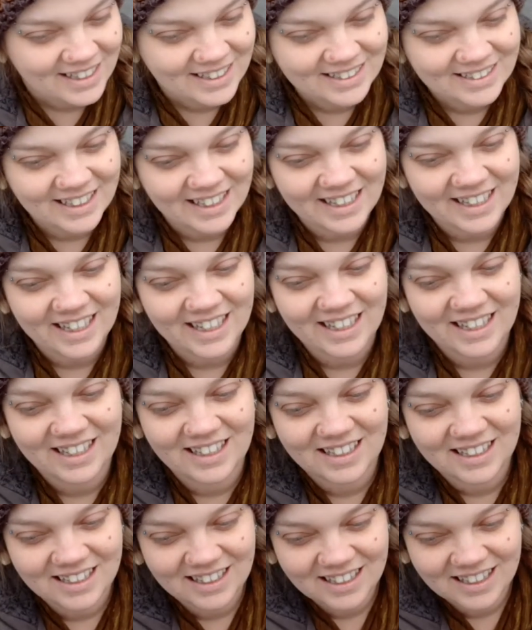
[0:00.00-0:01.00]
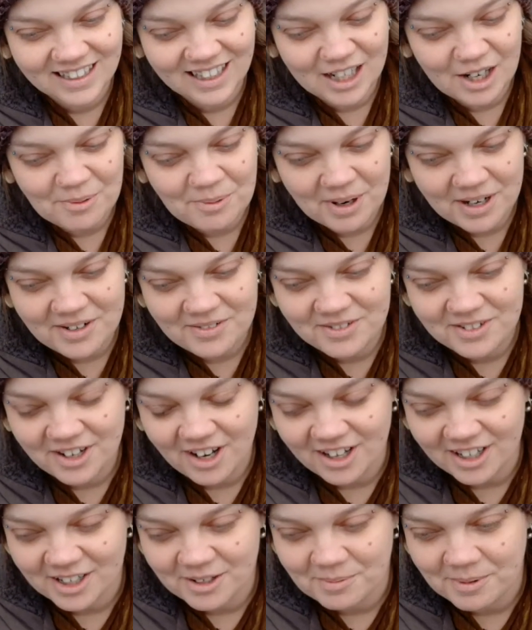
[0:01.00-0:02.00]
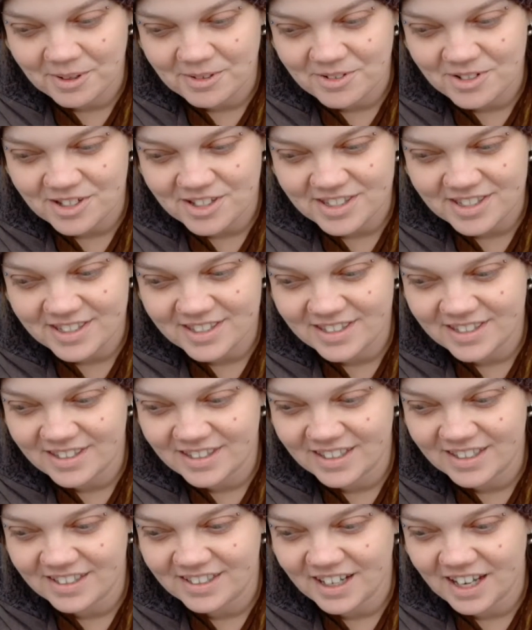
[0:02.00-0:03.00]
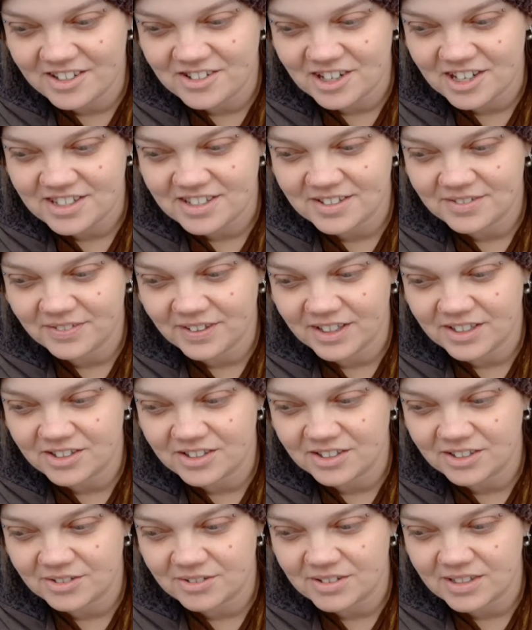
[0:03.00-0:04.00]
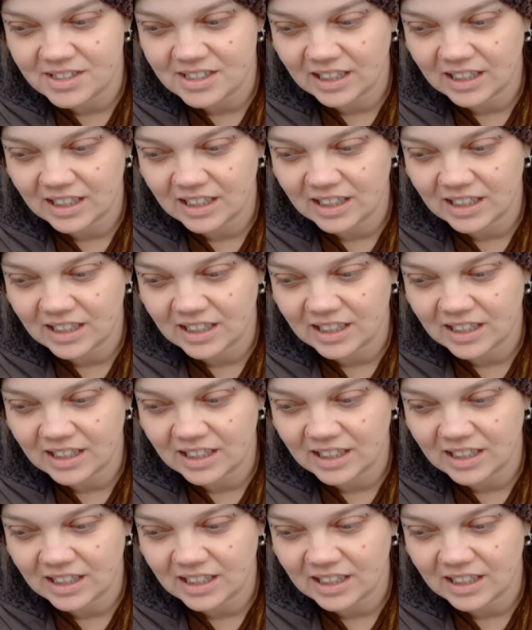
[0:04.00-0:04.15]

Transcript: Like, I'm not even talking about just the digestive issues.